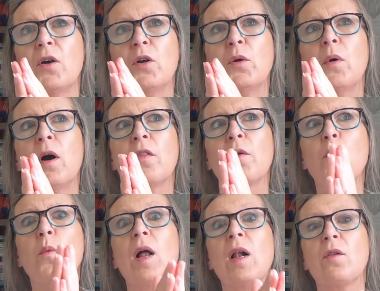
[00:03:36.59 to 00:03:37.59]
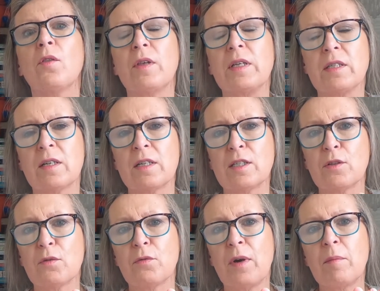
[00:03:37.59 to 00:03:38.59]
who are the wealthy side
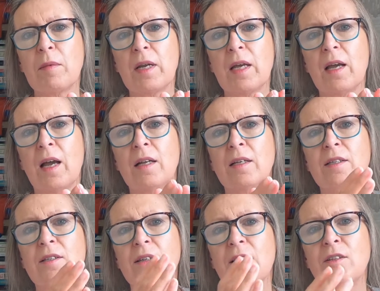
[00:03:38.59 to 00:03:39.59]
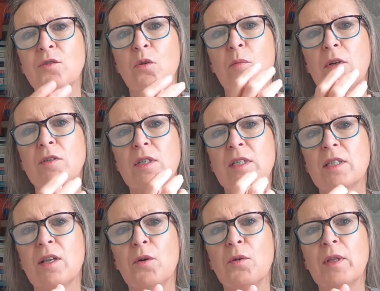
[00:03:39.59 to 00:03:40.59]
of the family, and it's almost as
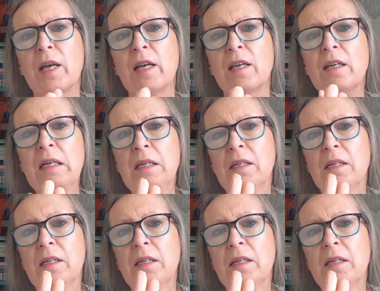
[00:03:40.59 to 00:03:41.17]
though they